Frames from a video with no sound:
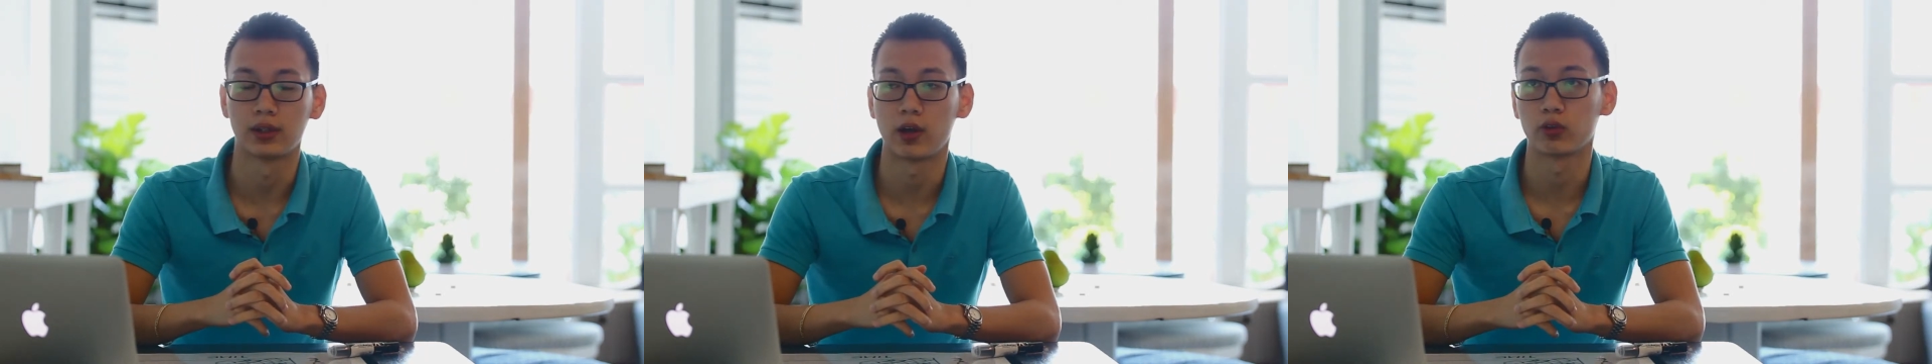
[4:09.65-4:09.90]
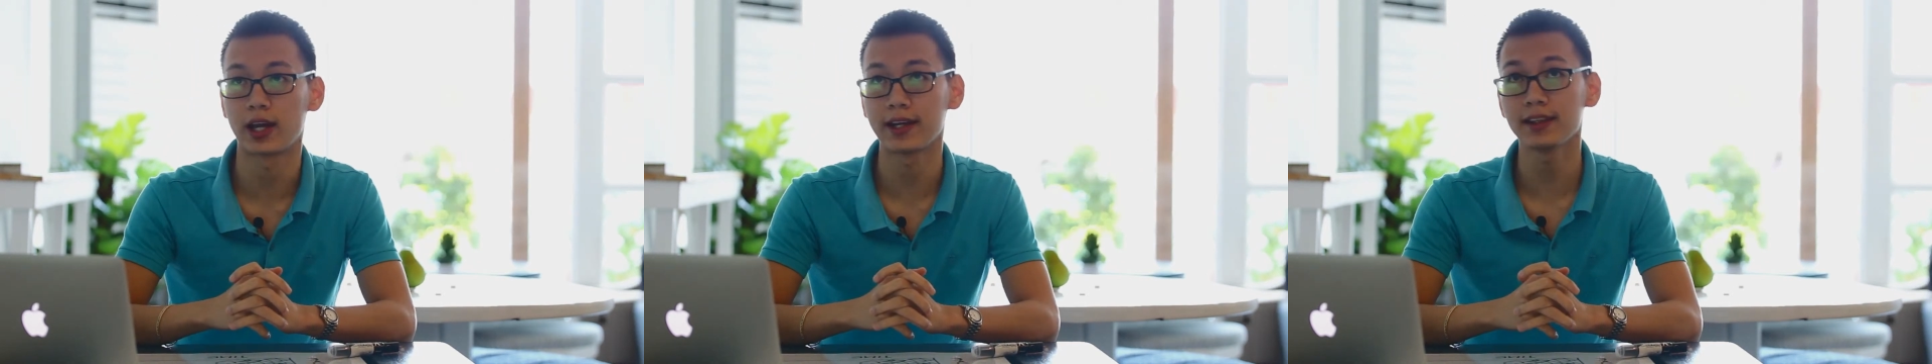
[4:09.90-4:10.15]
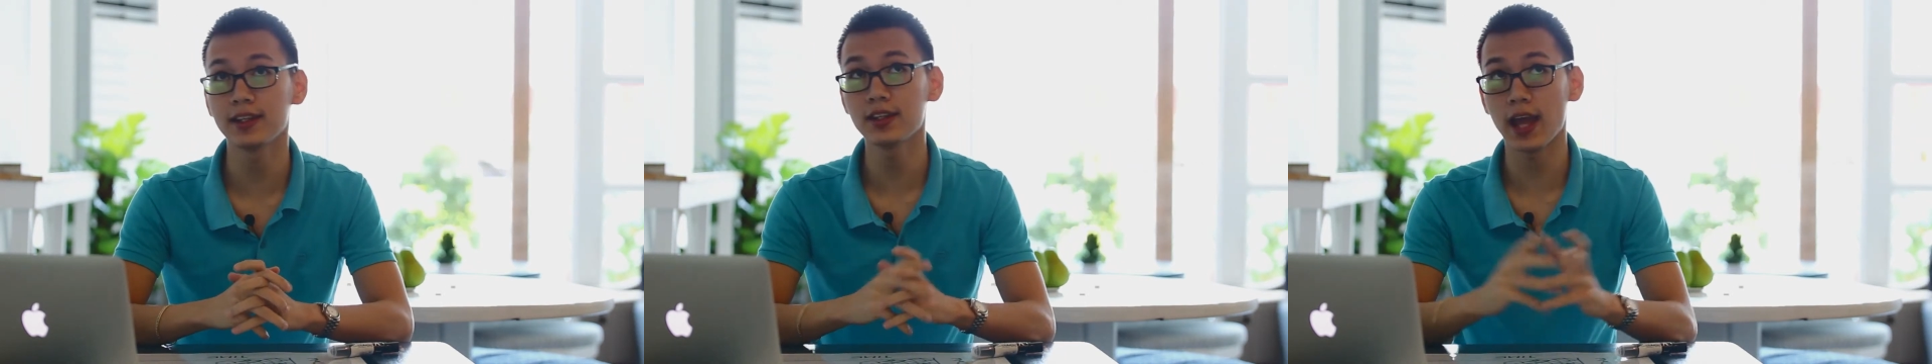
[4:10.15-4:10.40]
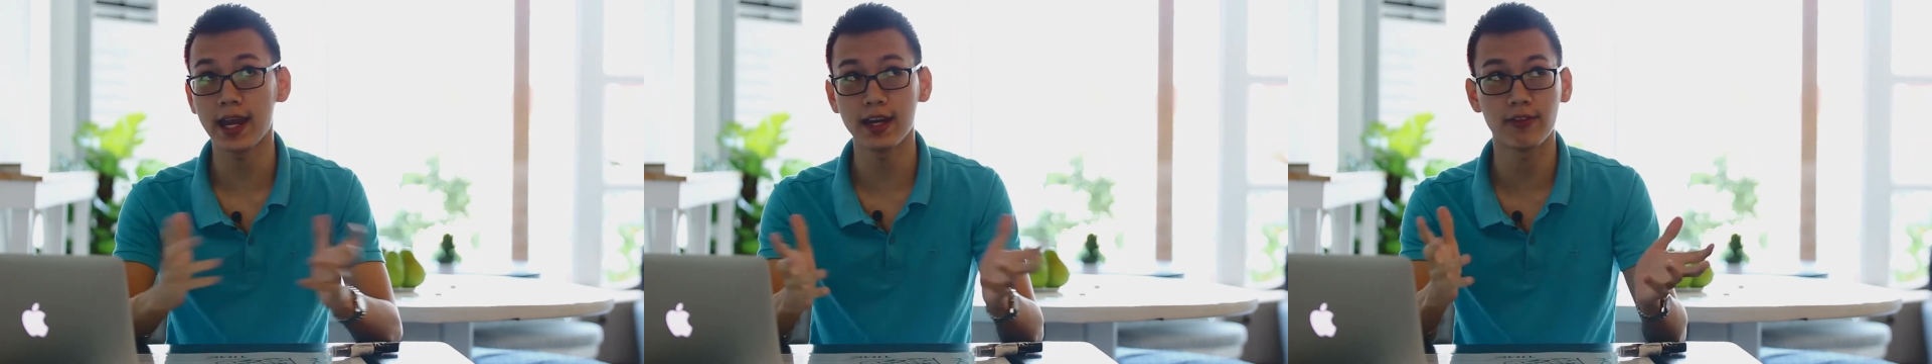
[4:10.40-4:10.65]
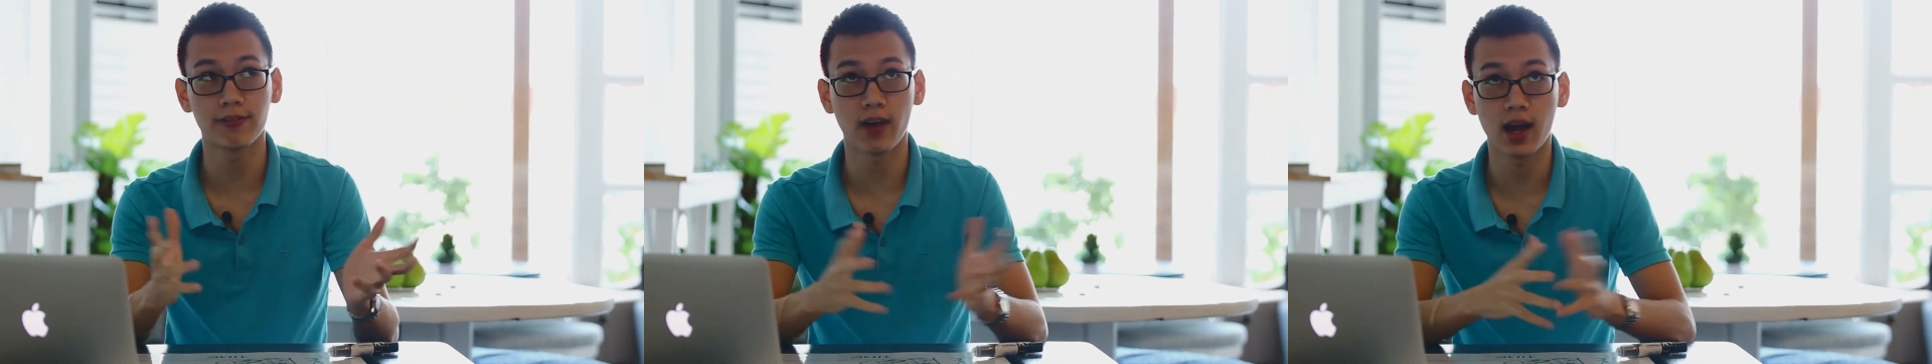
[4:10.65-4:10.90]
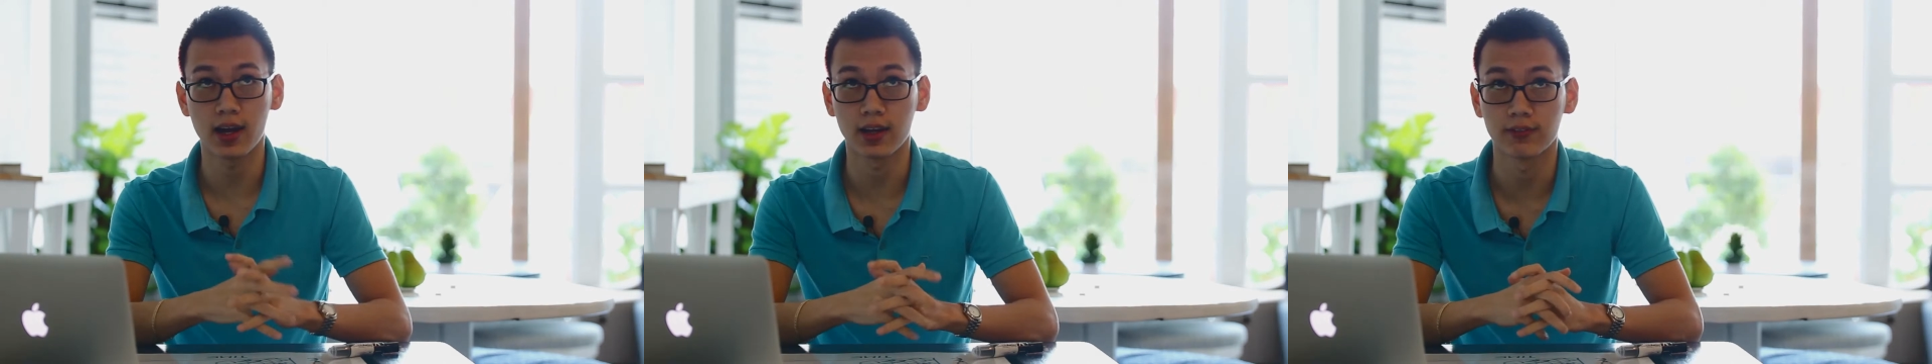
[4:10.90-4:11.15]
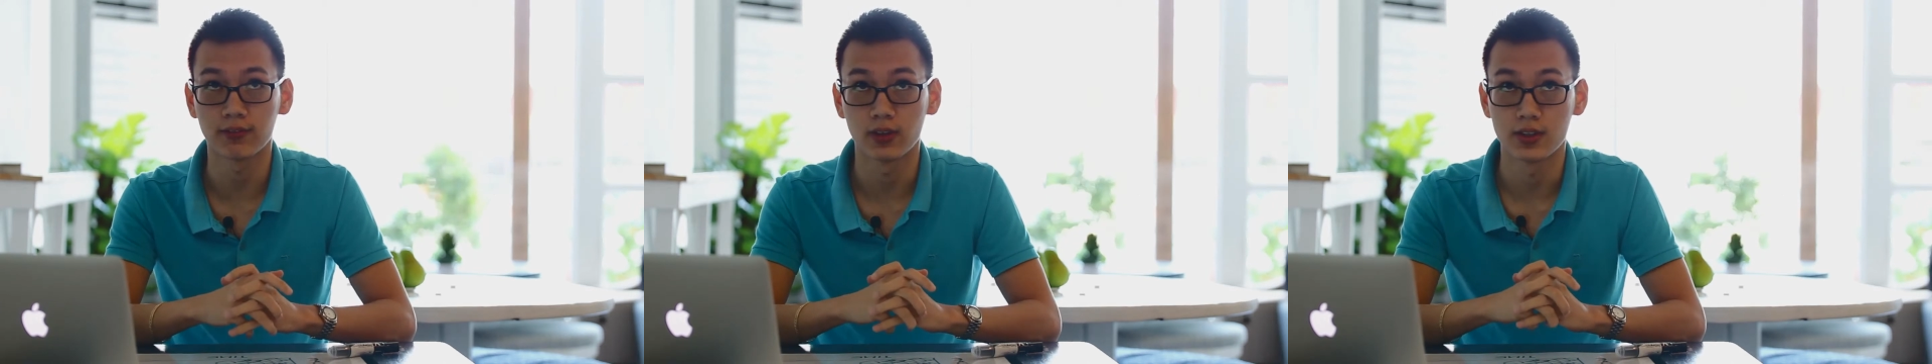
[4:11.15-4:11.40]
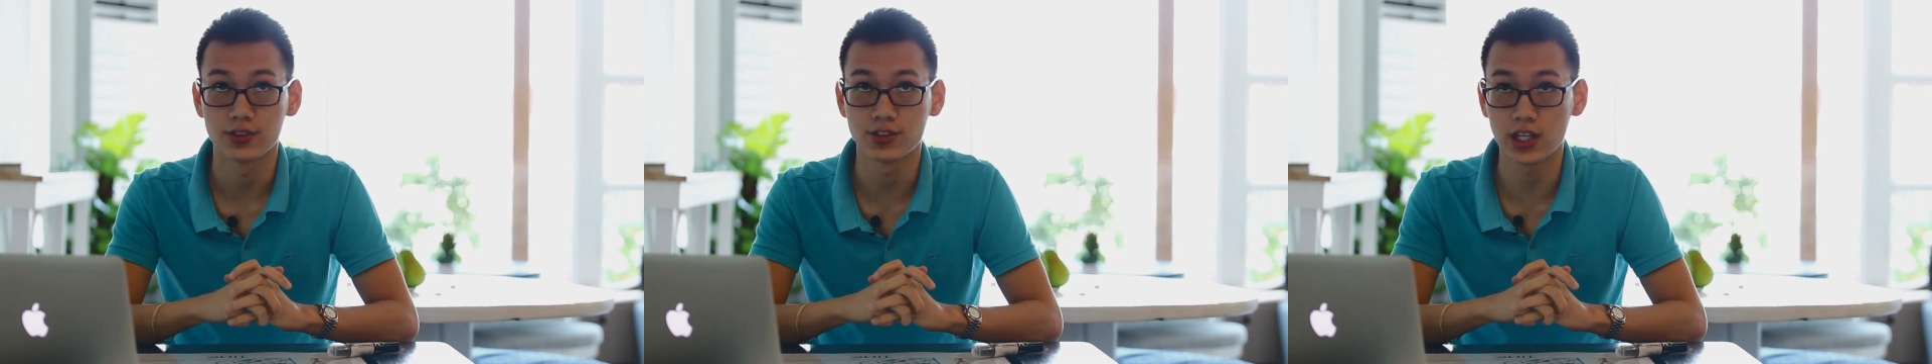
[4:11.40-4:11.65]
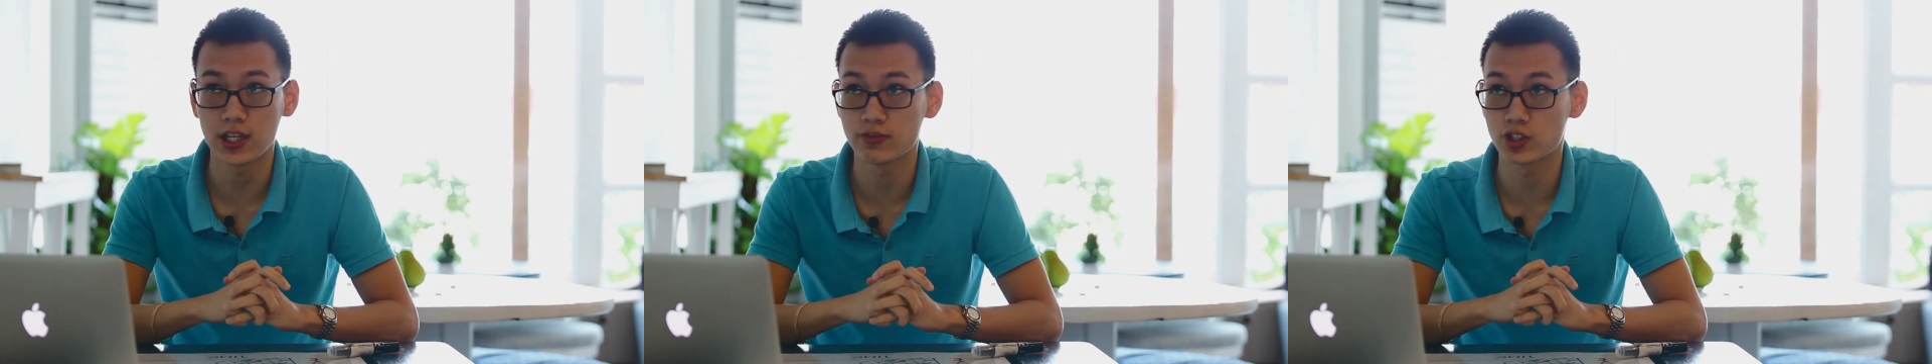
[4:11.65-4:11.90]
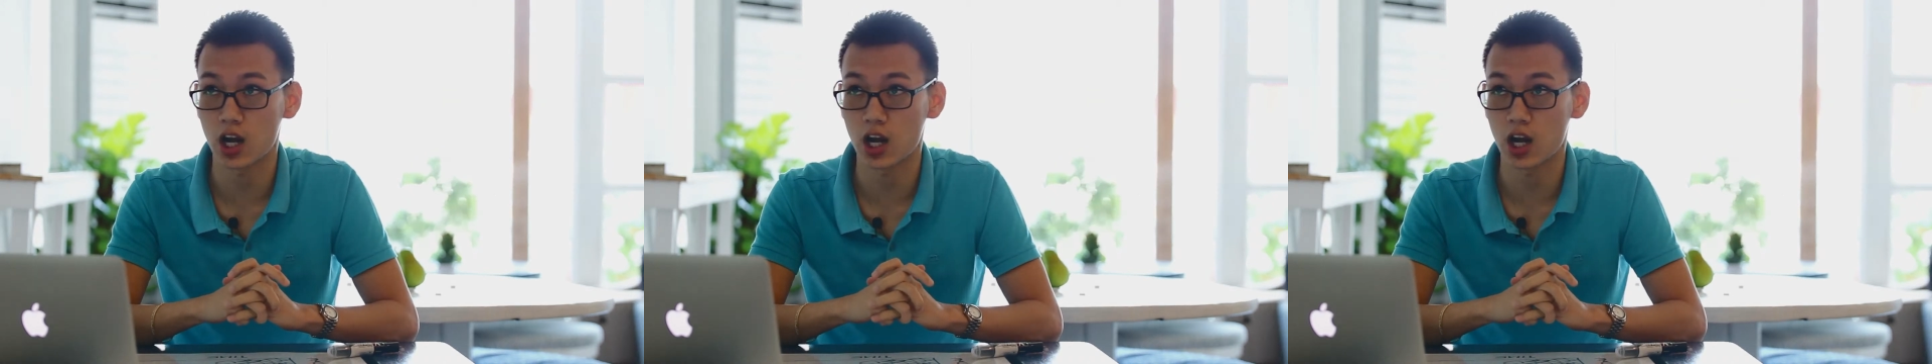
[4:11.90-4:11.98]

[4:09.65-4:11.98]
Now 1985, Steve